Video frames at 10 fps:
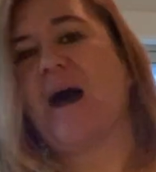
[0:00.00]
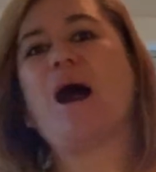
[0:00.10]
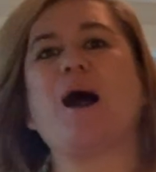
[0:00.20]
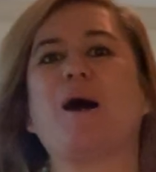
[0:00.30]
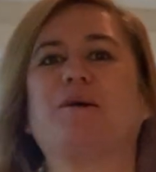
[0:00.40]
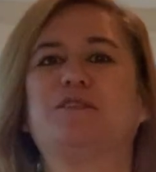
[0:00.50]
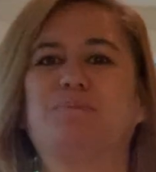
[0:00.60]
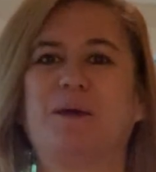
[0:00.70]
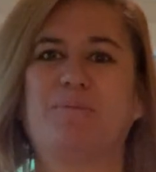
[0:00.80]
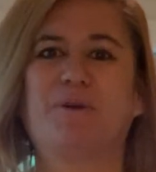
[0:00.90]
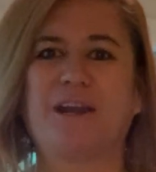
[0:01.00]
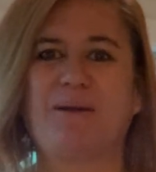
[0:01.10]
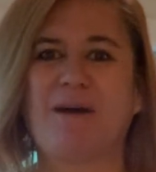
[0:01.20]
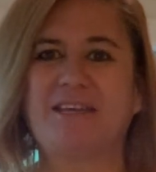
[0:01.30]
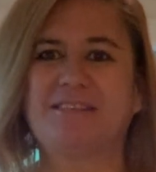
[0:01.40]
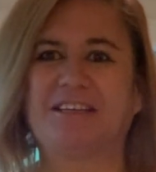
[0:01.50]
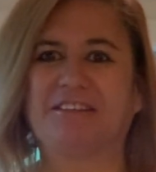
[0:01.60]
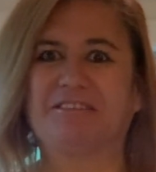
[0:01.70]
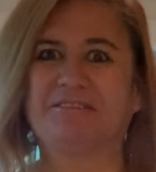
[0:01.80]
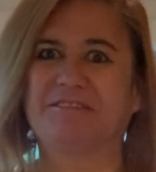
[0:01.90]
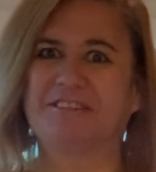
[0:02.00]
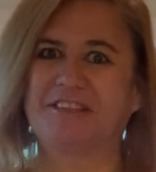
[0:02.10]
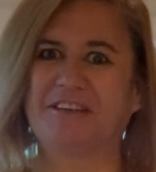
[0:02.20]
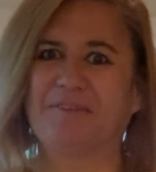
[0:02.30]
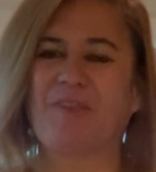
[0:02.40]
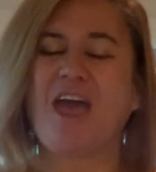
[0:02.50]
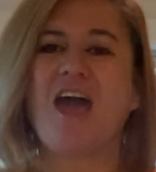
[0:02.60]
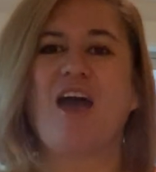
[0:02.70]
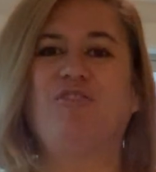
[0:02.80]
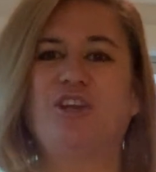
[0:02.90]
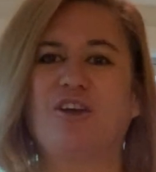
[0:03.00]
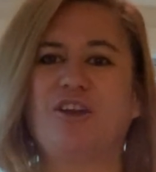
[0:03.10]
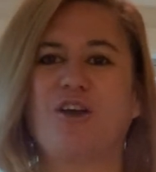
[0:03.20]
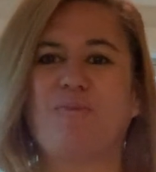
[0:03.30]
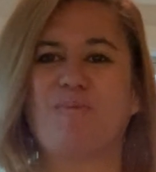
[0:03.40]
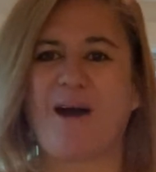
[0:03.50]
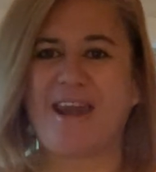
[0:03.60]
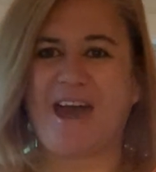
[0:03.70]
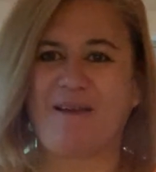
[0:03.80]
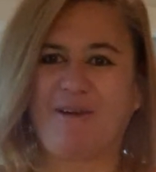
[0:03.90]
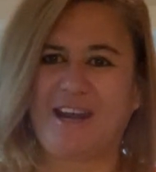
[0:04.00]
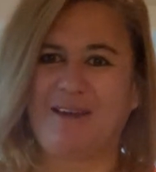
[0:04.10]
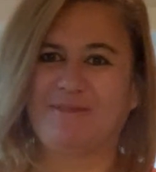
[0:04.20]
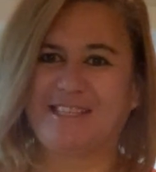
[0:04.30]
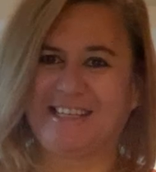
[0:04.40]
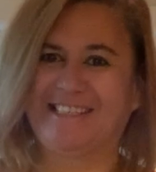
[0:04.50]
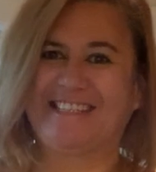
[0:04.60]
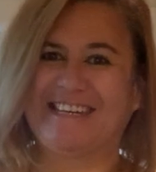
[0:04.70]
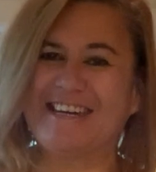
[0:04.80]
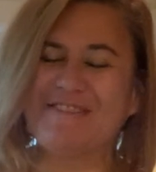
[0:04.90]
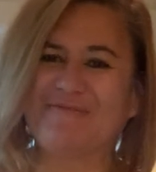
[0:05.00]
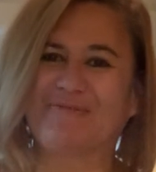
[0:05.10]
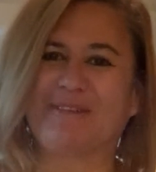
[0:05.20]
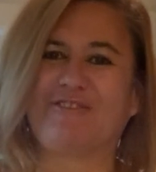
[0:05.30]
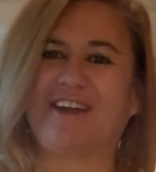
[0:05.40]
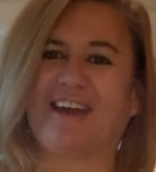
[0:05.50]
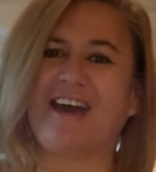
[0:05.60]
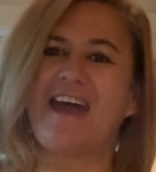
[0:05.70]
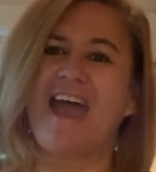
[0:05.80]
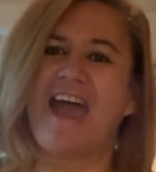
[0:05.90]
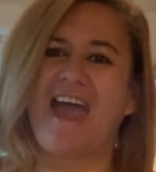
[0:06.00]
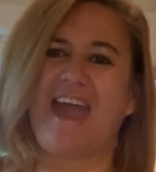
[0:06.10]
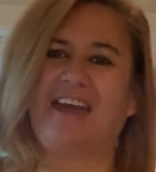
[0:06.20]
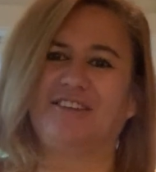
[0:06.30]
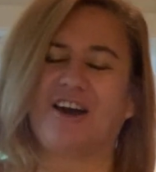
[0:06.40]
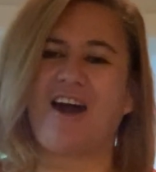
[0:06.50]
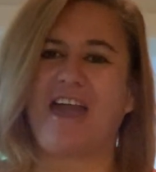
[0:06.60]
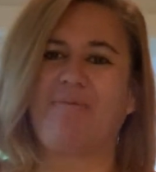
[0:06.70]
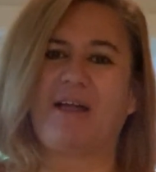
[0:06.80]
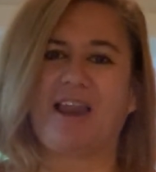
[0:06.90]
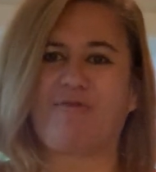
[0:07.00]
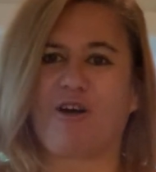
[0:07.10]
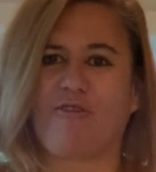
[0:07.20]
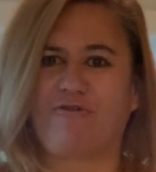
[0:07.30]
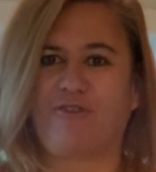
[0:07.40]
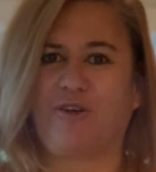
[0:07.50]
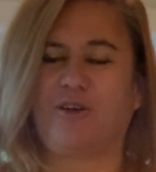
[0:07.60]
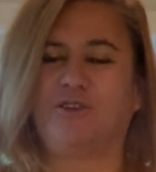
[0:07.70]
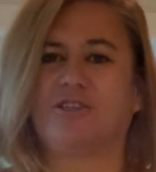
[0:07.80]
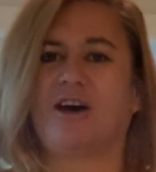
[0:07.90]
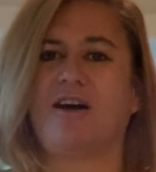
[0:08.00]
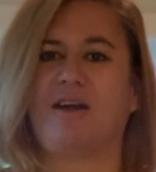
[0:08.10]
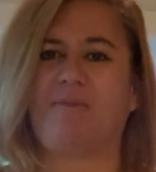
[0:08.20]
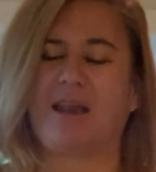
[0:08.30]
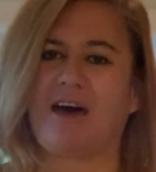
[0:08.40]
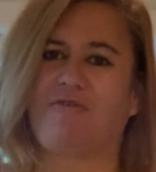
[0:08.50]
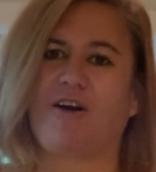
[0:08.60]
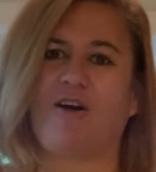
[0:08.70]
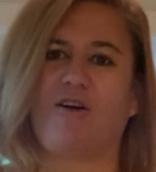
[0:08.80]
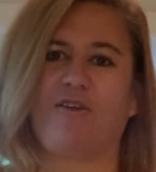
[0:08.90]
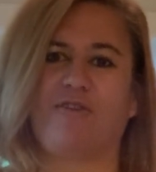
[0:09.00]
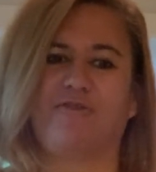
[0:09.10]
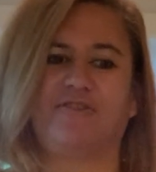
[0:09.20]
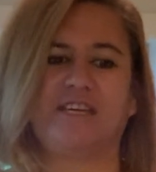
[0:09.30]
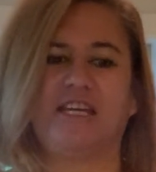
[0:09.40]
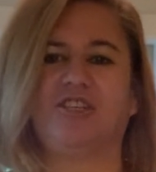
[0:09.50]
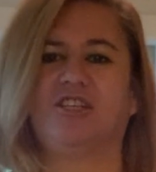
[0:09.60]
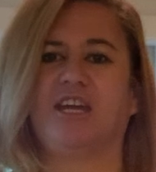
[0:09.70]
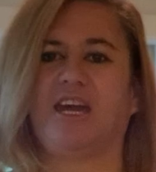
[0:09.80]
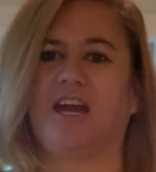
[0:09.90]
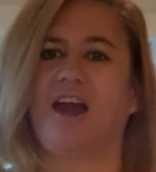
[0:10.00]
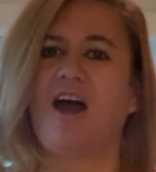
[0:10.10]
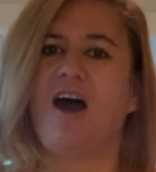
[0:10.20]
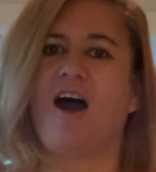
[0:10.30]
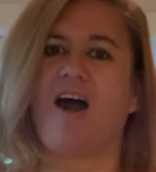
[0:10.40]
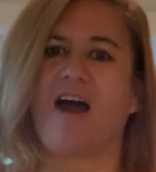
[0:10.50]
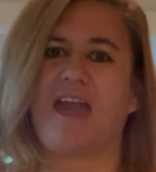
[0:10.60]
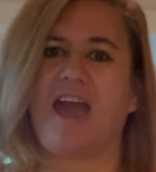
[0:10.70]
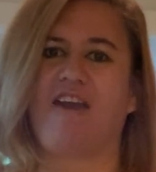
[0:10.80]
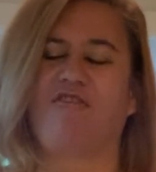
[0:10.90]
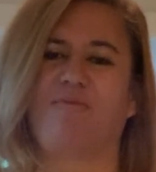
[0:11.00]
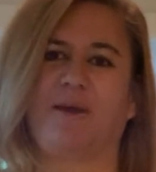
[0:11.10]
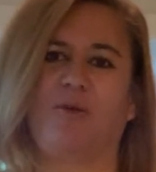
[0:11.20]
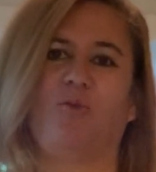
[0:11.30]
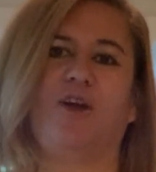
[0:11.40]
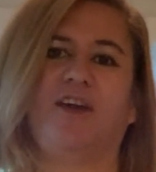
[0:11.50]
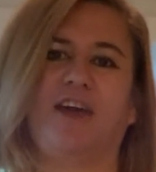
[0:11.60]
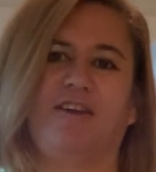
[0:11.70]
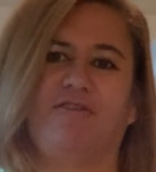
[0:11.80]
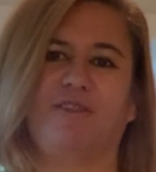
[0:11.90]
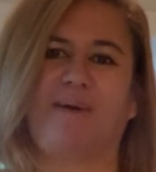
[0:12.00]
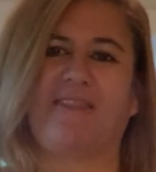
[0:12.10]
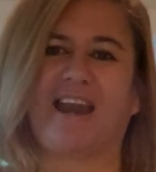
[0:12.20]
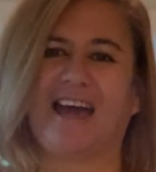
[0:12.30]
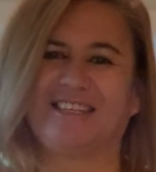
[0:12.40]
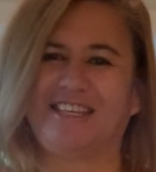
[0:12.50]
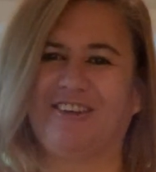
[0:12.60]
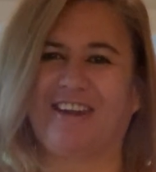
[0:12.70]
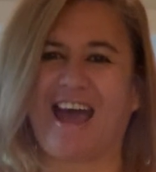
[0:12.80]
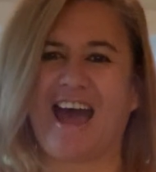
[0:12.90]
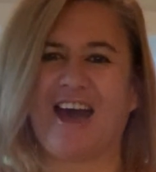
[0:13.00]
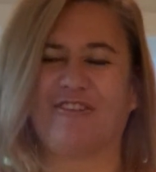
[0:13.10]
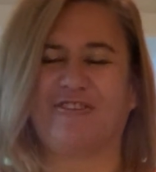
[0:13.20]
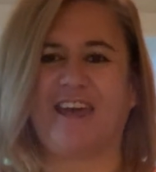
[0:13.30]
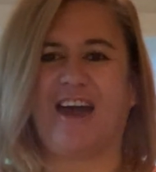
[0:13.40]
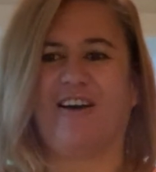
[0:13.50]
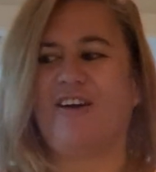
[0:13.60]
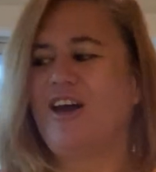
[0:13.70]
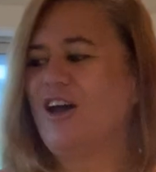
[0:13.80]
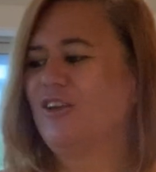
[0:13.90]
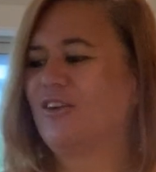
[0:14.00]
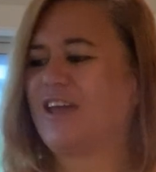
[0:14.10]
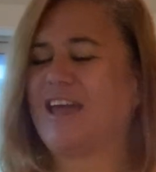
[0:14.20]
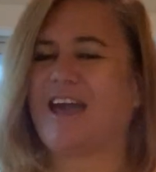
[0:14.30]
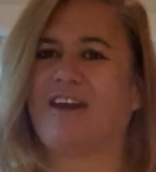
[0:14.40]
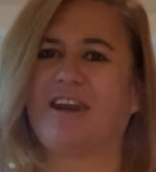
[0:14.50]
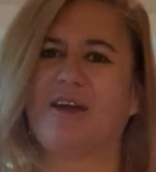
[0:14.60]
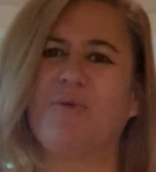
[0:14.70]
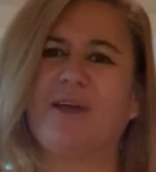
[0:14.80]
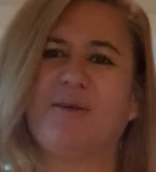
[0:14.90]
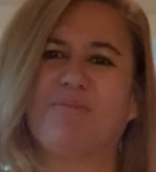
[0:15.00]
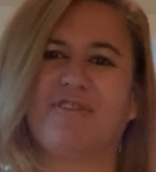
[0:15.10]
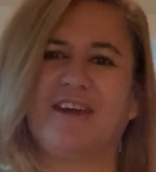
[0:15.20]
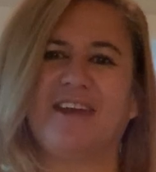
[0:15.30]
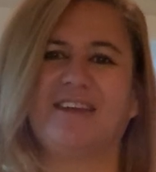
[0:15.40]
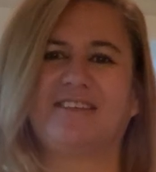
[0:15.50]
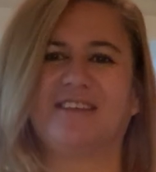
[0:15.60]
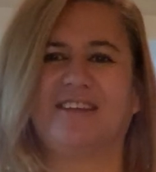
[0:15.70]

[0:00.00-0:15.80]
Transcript: It's been pretty amazing. So, if you don't know my name is Lynda McGregor, and I am a lover of food. I am a lover of teaching. I have been working for about the last year and a half now, looking at Rewena bread